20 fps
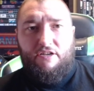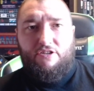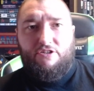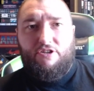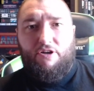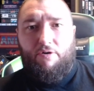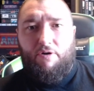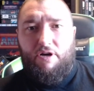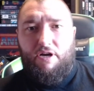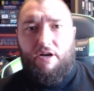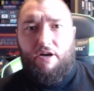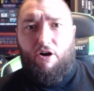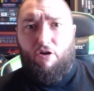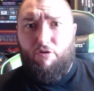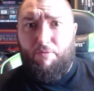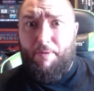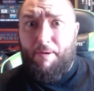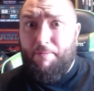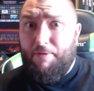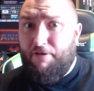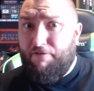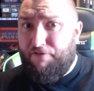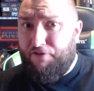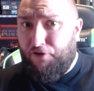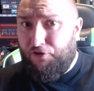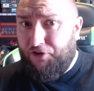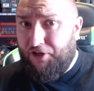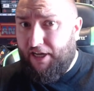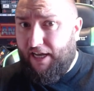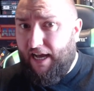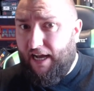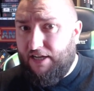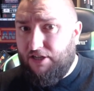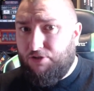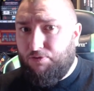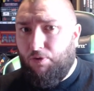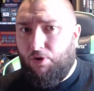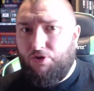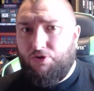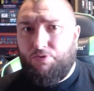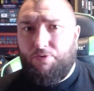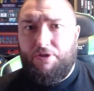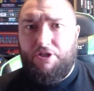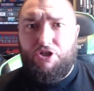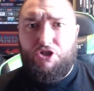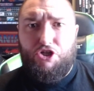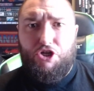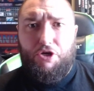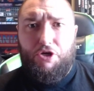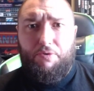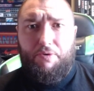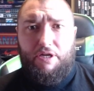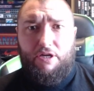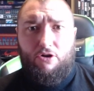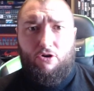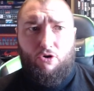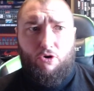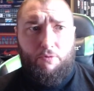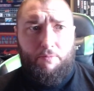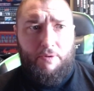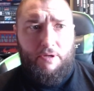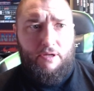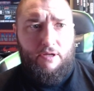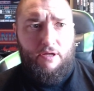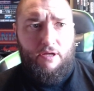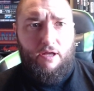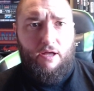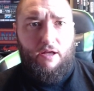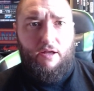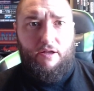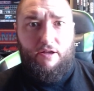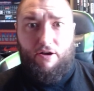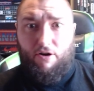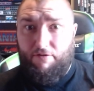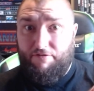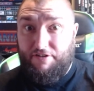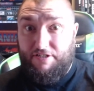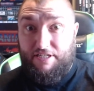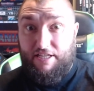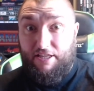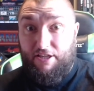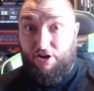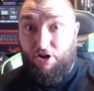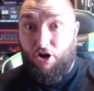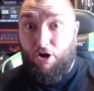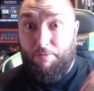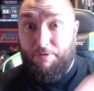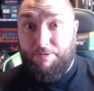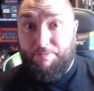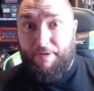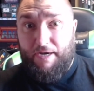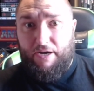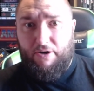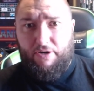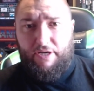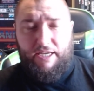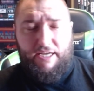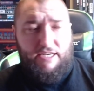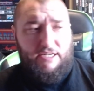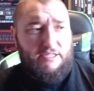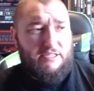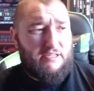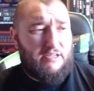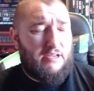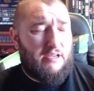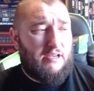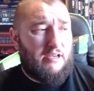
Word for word: So uh, I remember the Thundercats ones with the chewing gum. Uh, obviously the Garbage Pail Kids.